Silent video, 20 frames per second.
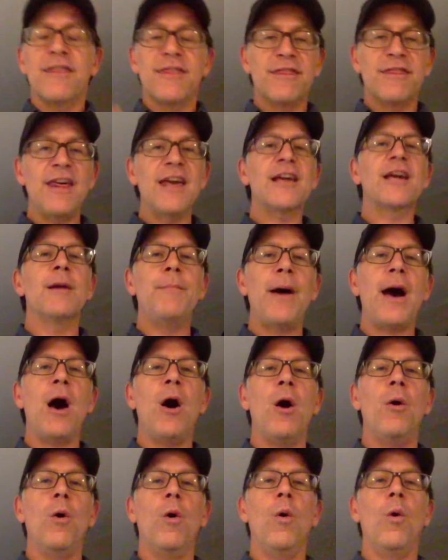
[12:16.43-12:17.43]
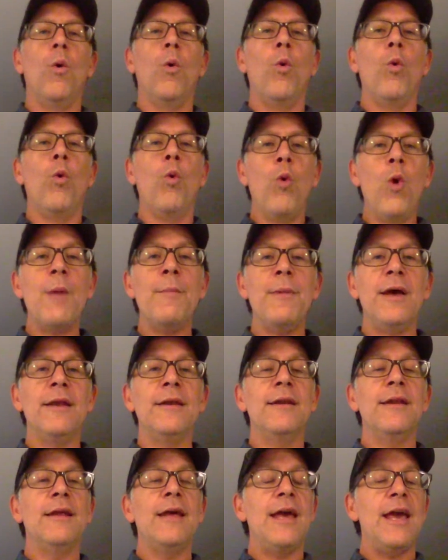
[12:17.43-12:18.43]
Think about
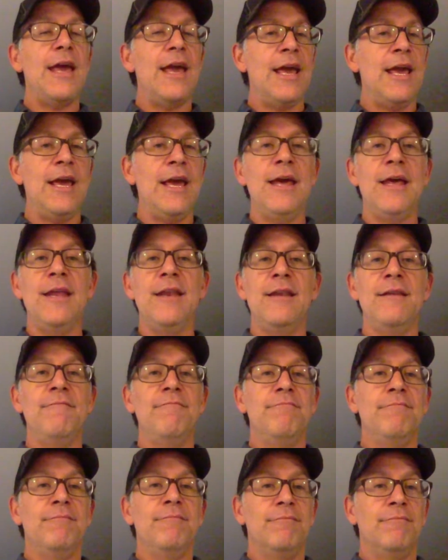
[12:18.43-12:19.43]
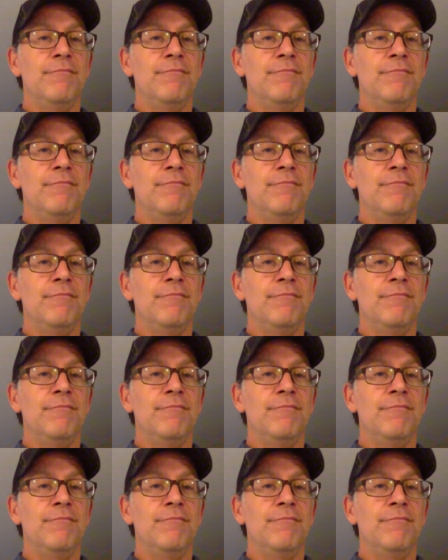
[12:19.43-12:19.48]
women in